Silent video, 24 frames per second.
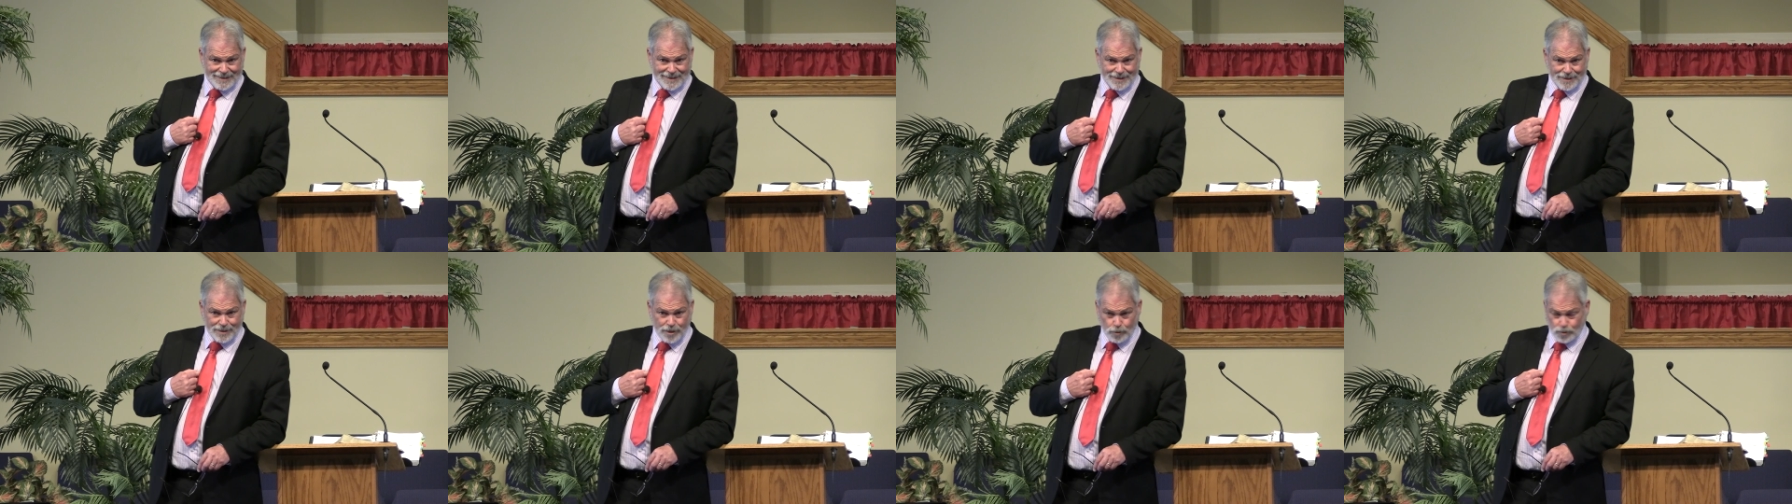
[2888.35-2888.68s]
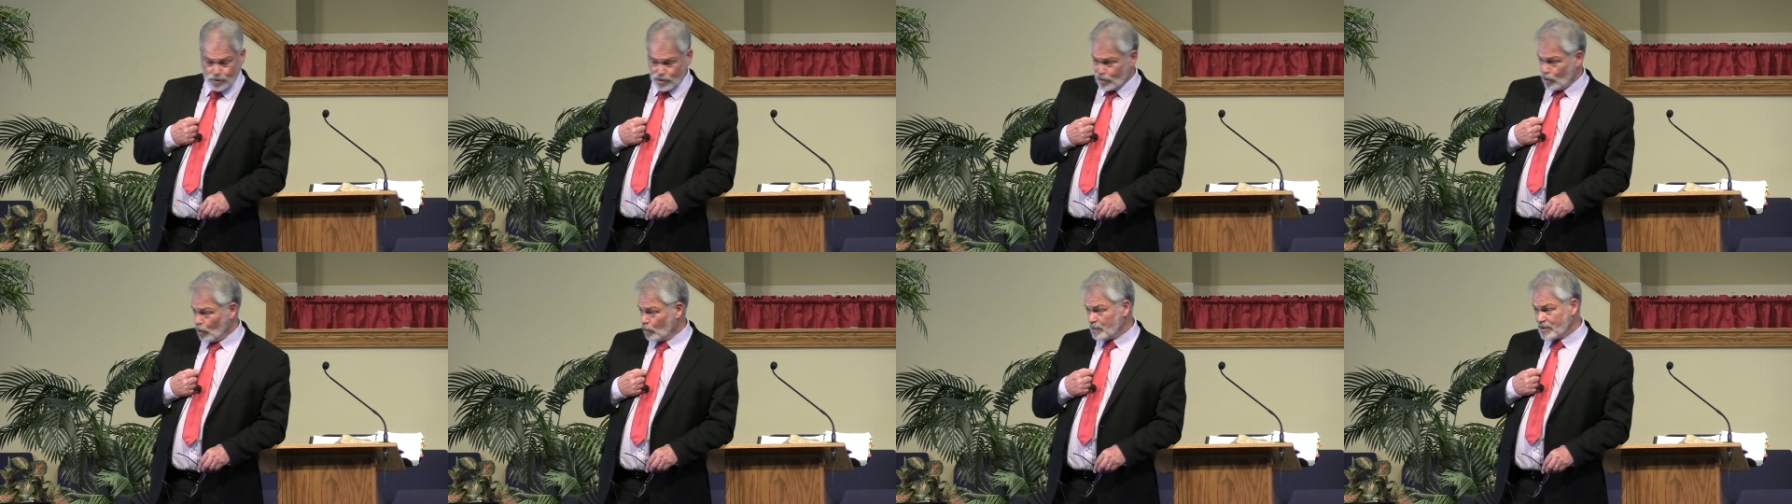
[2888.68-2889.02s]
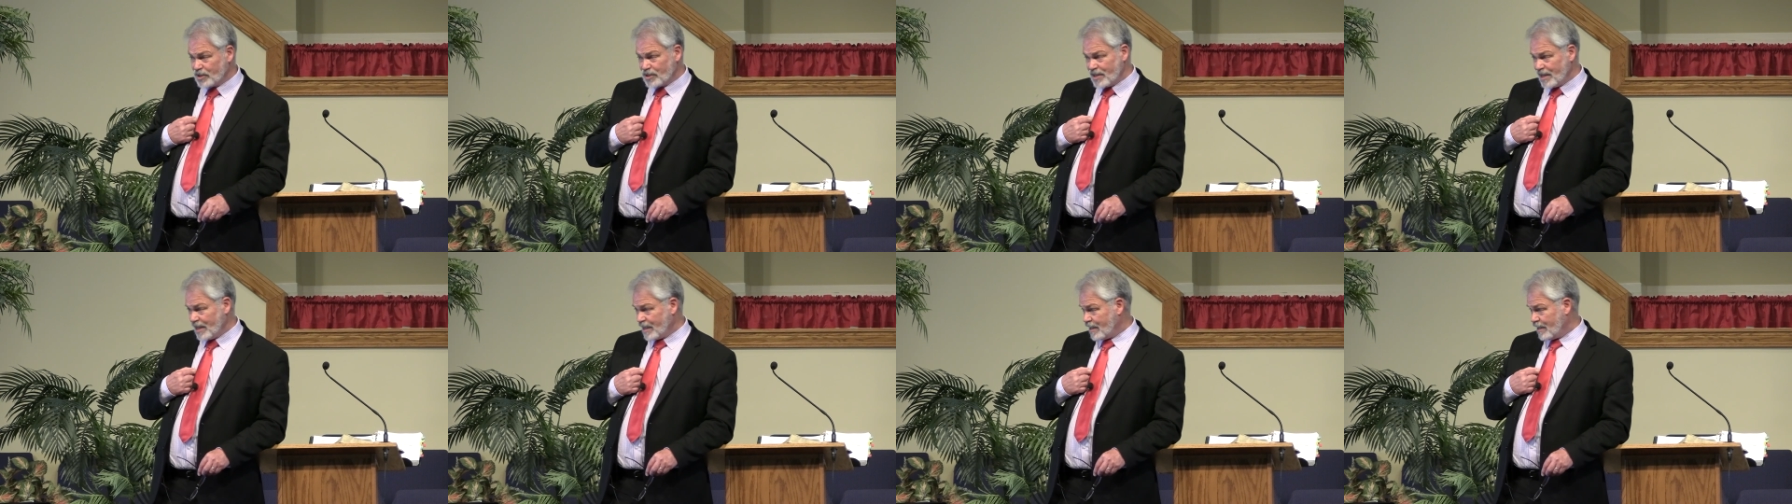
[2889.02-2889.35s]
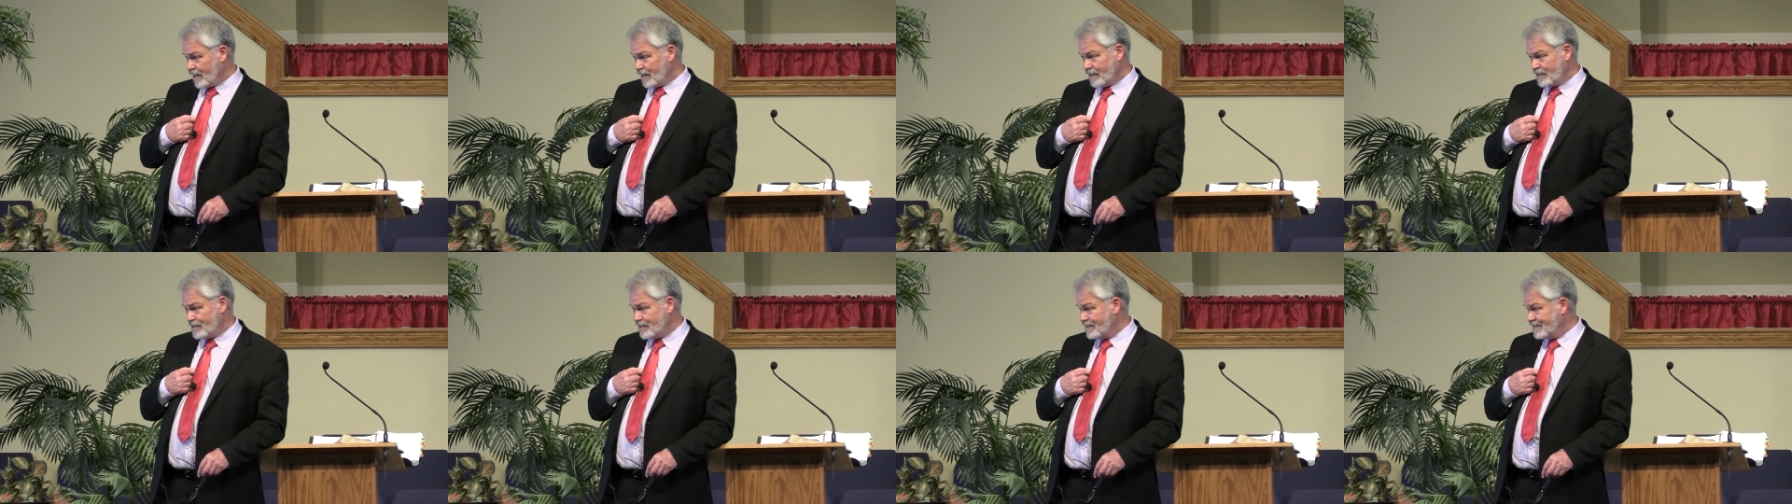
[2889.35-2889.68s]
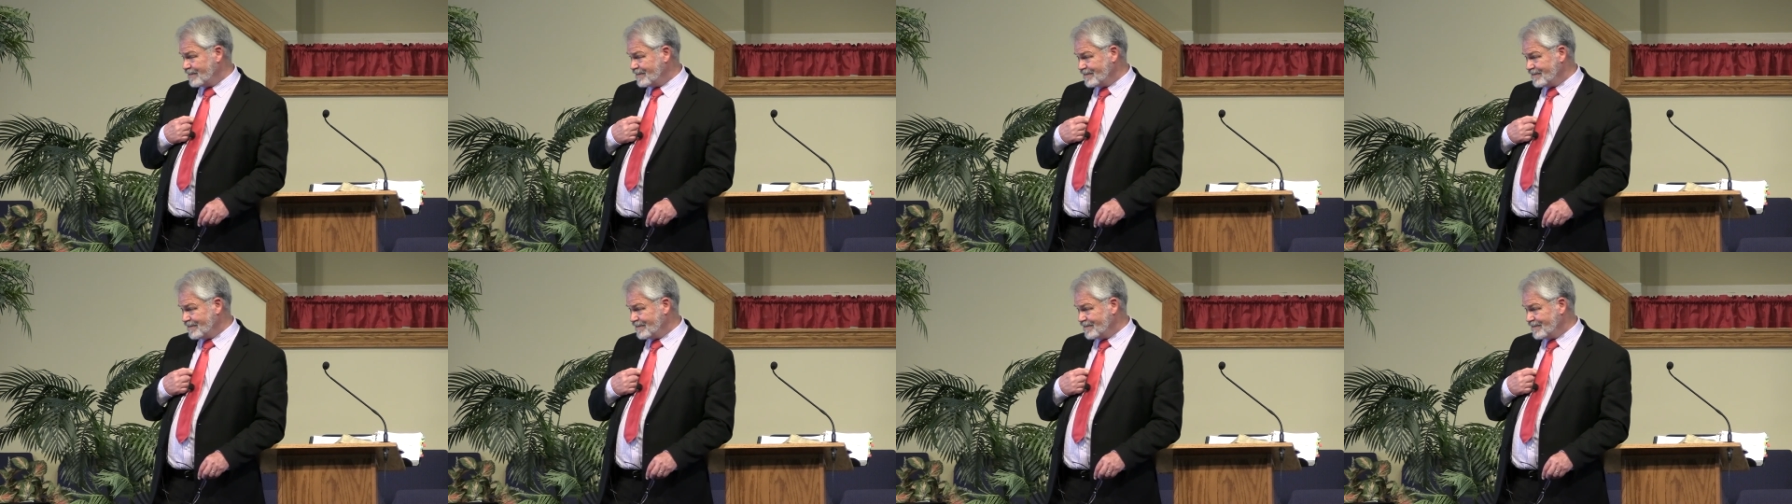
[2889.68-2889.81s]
There was no mistaking it.